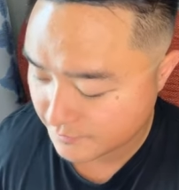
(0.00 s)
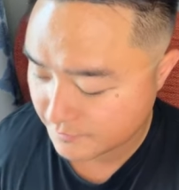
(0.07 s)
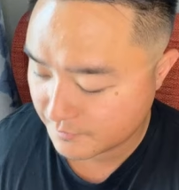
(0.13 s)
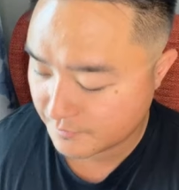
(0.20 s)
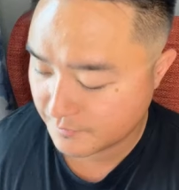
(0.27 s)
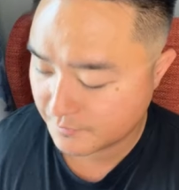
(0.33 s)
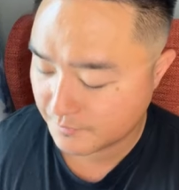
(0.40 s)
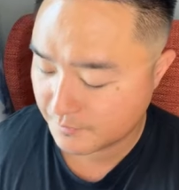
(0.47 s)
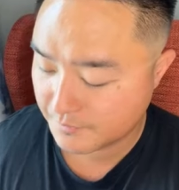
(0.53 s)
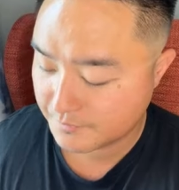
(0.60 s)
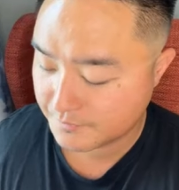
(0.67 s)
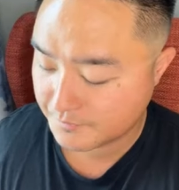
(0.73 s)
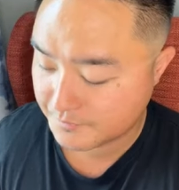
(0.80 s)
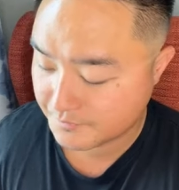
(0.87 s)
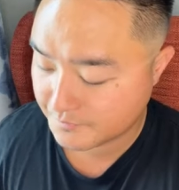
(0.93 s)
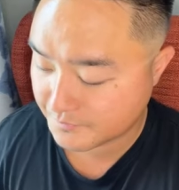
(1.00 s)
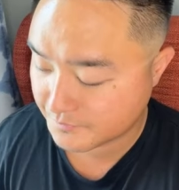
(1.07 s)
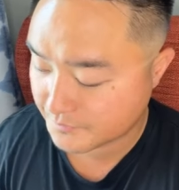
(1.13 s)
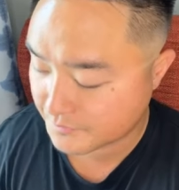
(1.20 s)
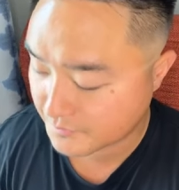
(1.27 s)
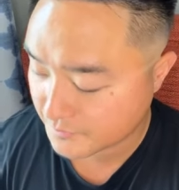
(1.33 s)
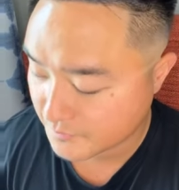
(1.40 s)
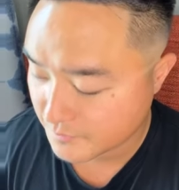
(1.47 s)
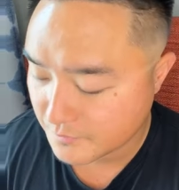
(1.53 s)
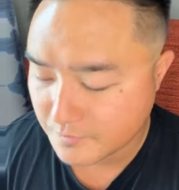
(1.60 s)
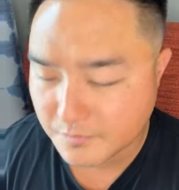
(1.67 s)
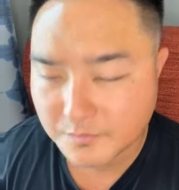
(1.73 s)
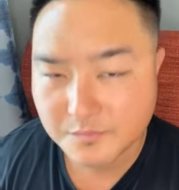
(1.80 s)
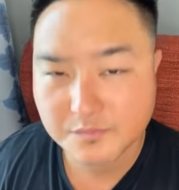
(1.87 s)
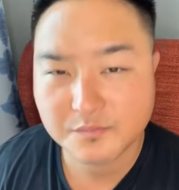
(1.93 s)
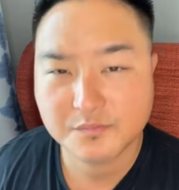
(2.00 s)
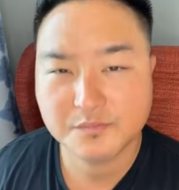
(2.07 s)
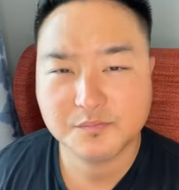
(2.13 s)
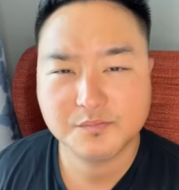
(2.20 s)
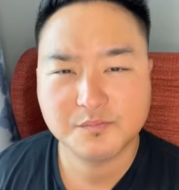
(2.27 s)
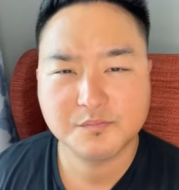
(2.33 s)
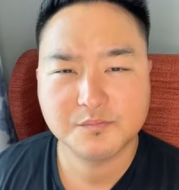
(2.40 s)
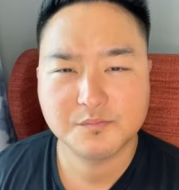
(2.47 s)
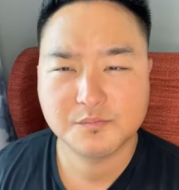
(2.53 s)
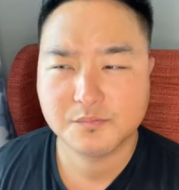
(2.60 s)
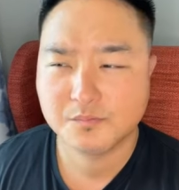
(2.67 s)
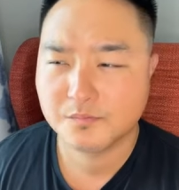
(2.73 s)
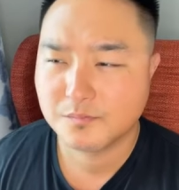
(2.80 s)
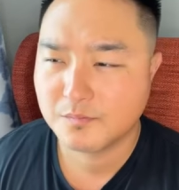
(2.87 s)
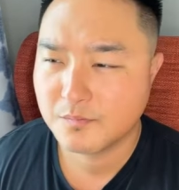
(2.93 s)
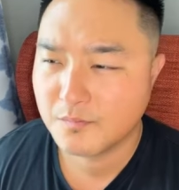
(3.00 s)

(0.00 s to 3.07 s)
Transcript: (silence)